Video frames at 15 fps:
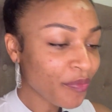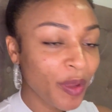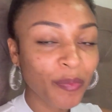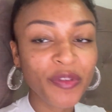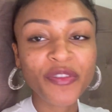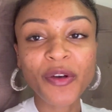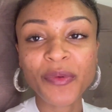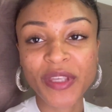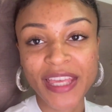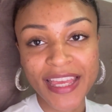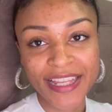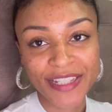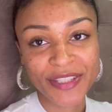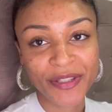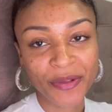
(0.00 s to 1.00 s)
before we get
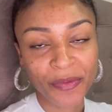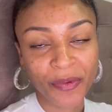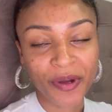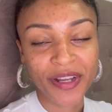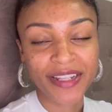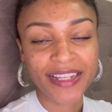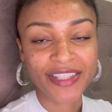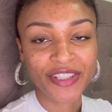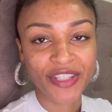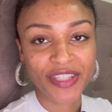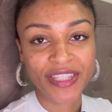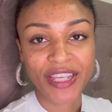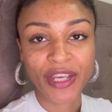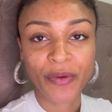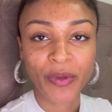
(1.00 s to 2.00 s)
into the word, let's just
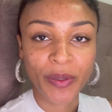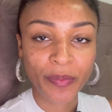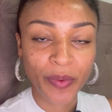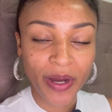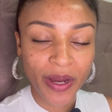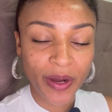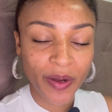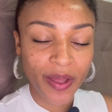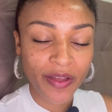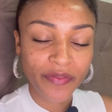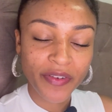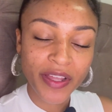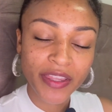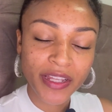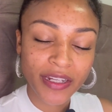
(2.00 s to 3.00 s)
say a quick prayer. Our
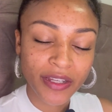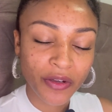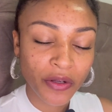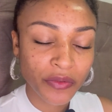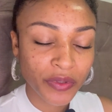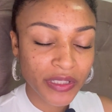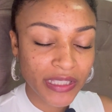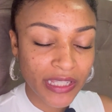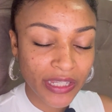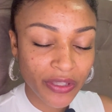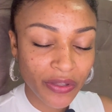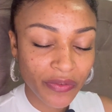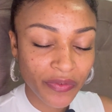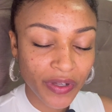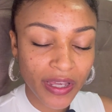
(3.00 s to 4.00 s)
Father and our God, I want to thank
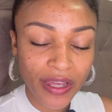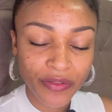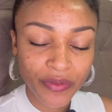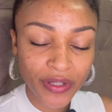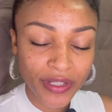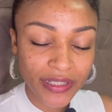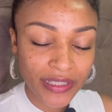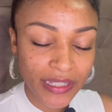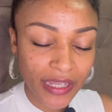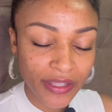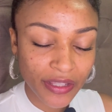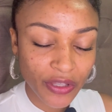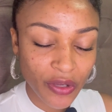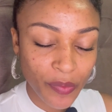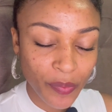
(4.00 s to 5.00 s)
you for gathering us together
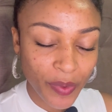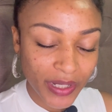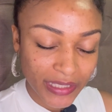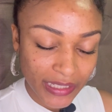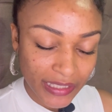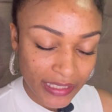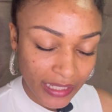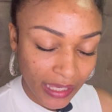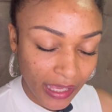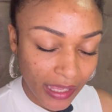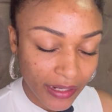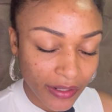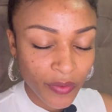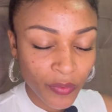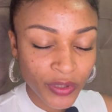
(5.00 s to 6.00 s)
in your presence
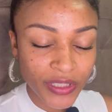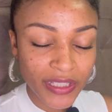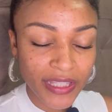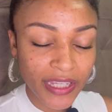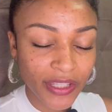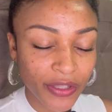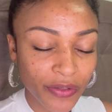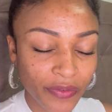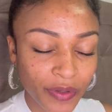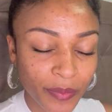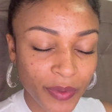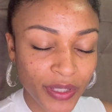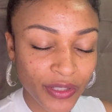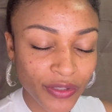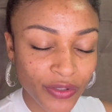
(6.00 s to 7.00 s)
again. I want to thank you for
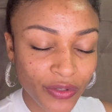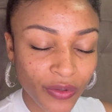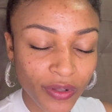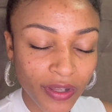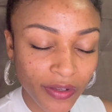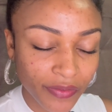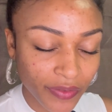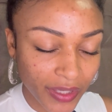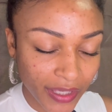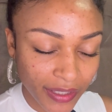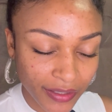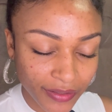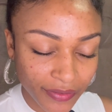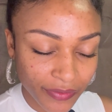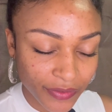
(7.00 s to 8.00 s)
being so
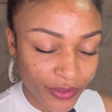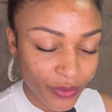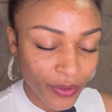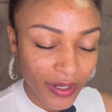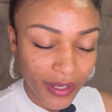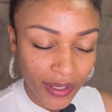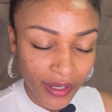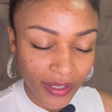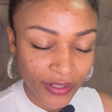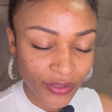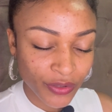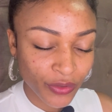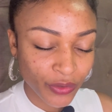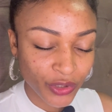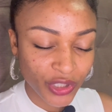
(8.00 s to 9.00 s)
loving, so kind,
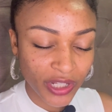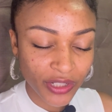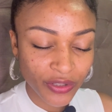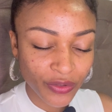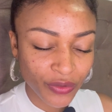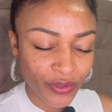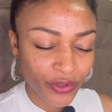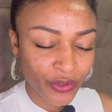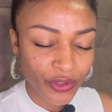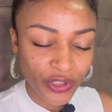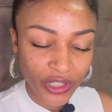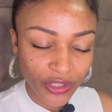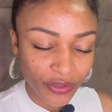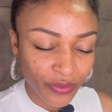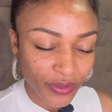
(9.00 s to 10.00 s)
so gentle, so
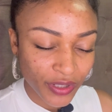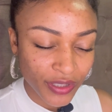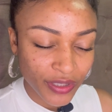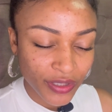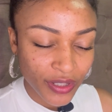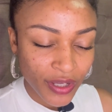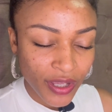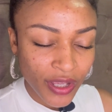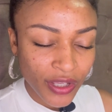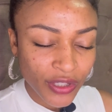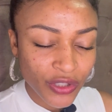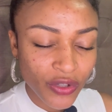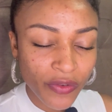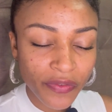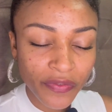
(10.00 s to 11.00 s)
generous,
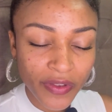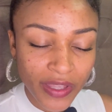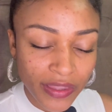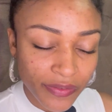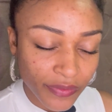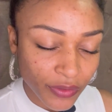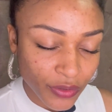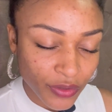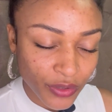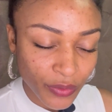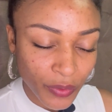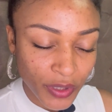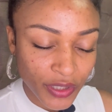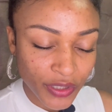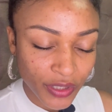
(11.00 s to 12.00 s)
so faithful
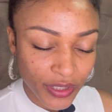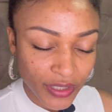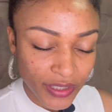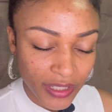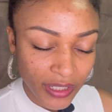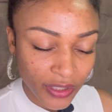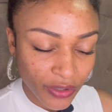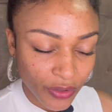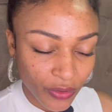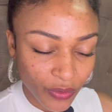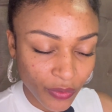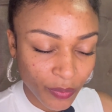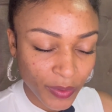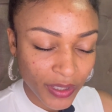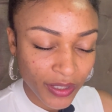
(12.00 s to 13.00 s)
towards us. Thank
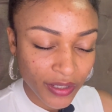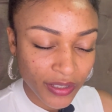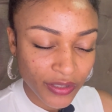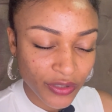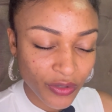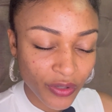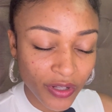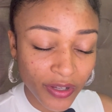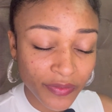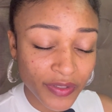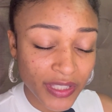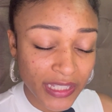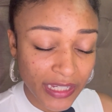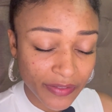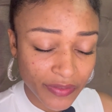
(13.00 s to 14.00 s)
you because your love
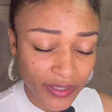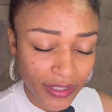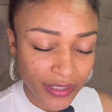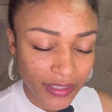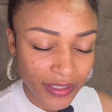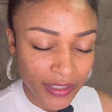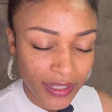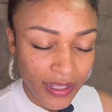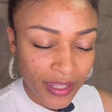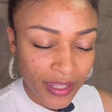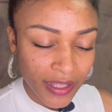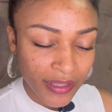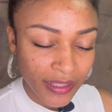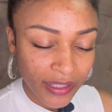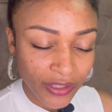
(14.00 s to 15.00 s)
saves us.
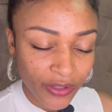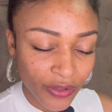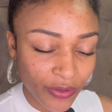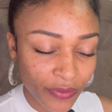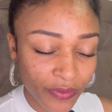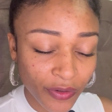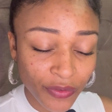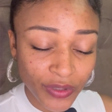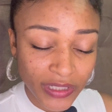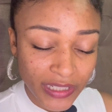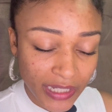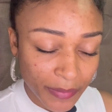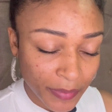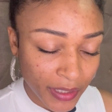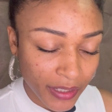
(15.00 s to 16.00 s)
Thank you for
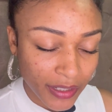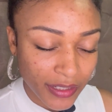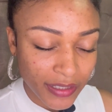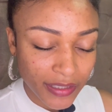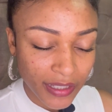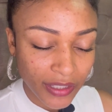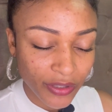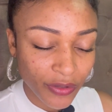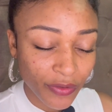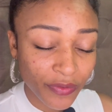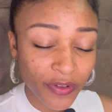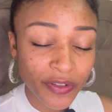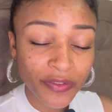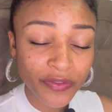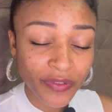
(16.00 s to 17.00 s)
redeeming us. Thank you
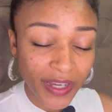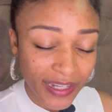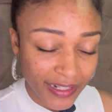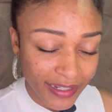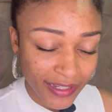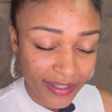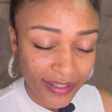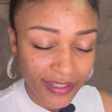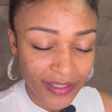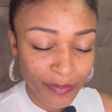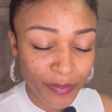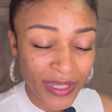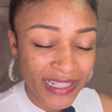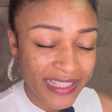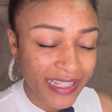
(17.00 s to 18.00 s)
for finding us,
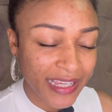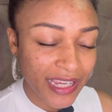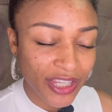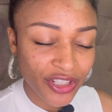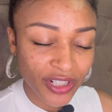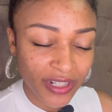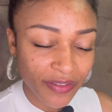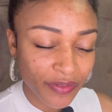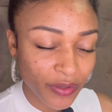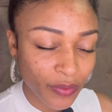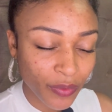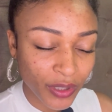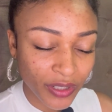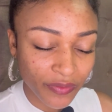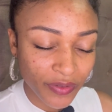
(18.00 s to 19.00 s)
meeting each and every
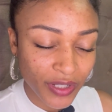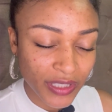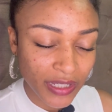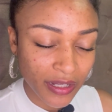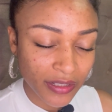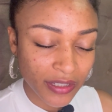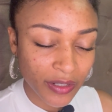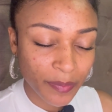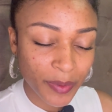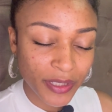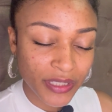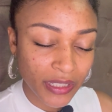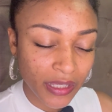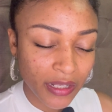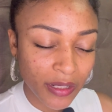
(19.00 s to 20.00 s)
one of us at our
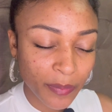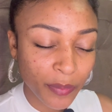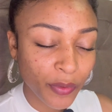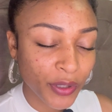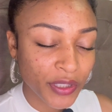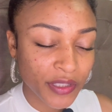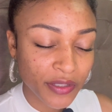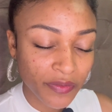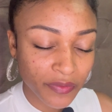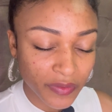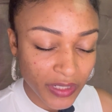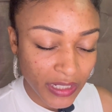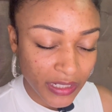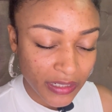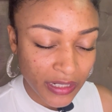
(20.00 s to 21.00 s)
particular point of
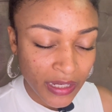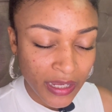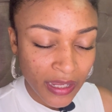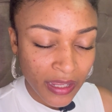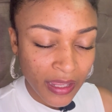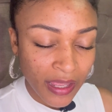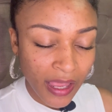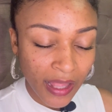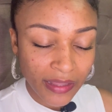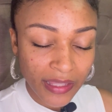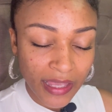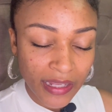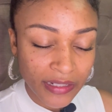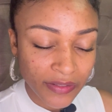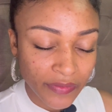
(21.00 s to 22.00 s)
need. At the
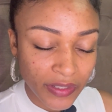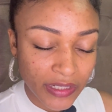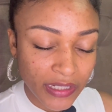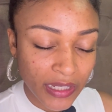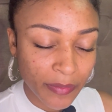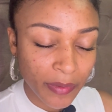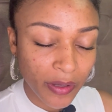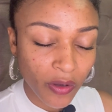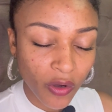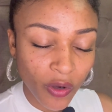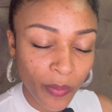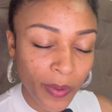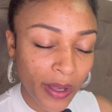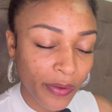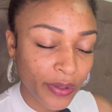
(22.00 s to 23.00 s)
end of the day, may
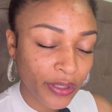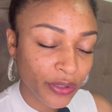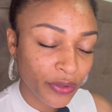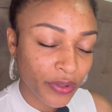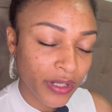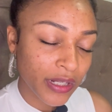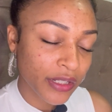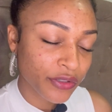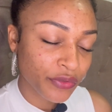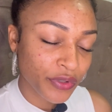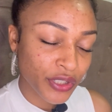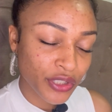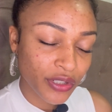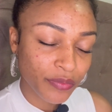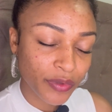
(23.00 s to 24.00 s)
all power, glory, and
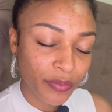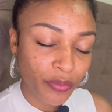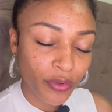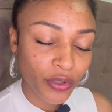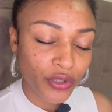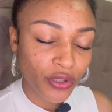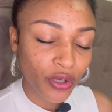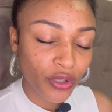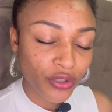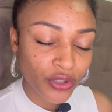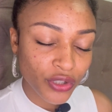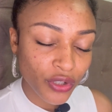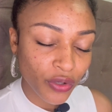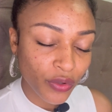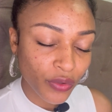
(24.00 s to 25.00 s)
adoration be brought
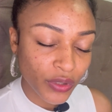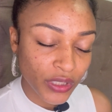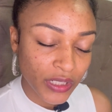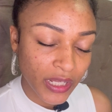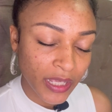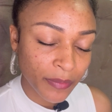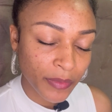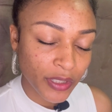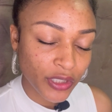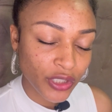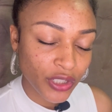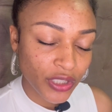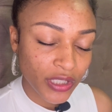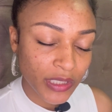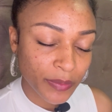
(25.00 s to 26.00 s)
onto your holy name. In
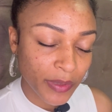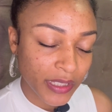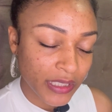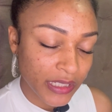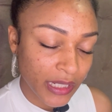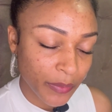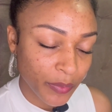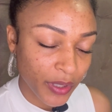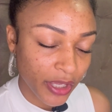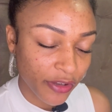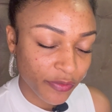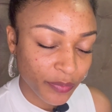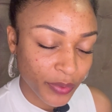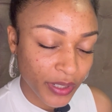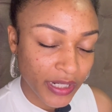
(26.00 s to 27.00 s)
Jesus' mighty name we
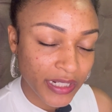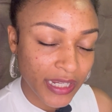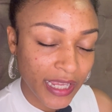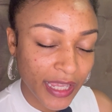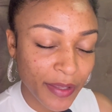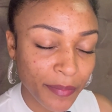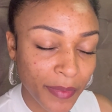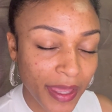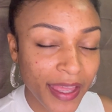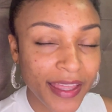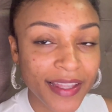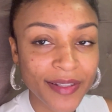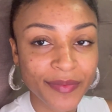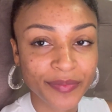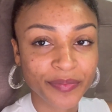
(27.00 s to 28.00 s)
have prayed. Amen.